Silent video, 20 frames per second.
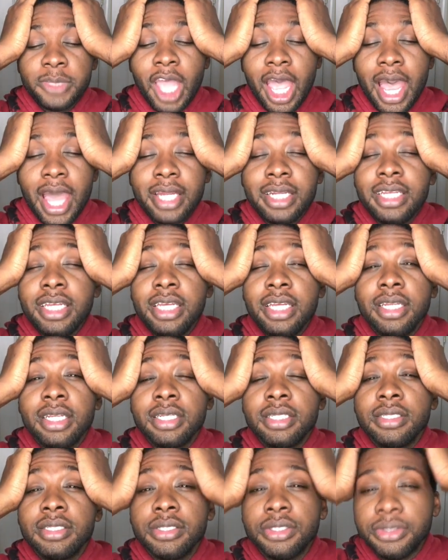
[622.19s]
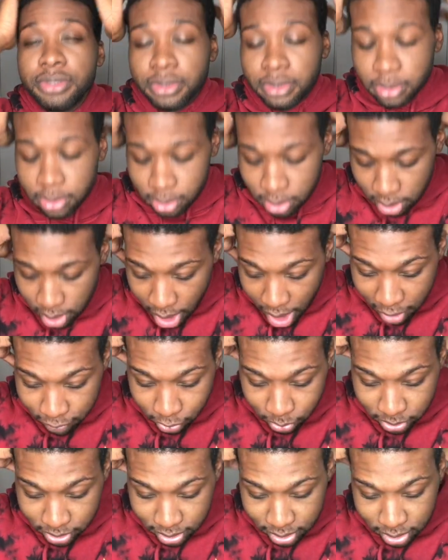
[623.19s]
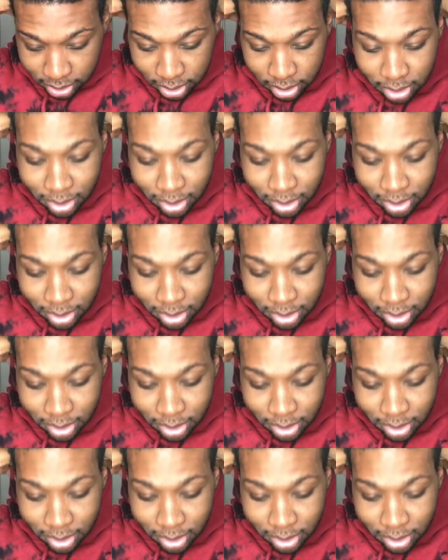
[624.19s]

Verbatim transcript: I need everyone